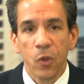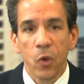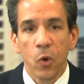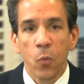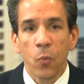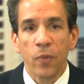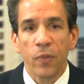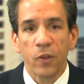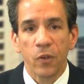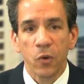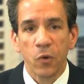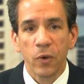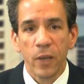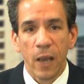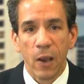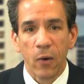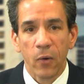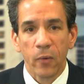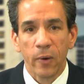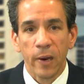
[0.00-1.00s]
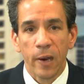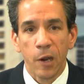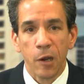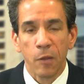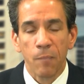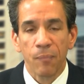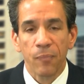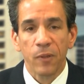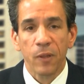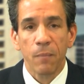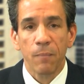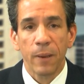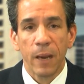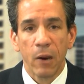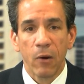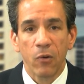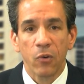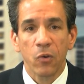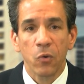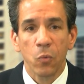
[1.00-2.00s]
with two downgrades
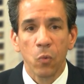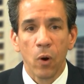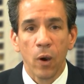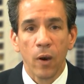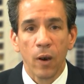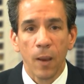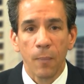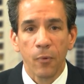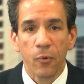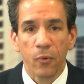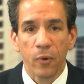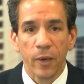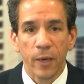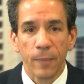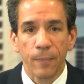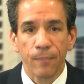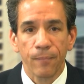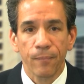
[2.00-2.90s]
compared to one upgrade.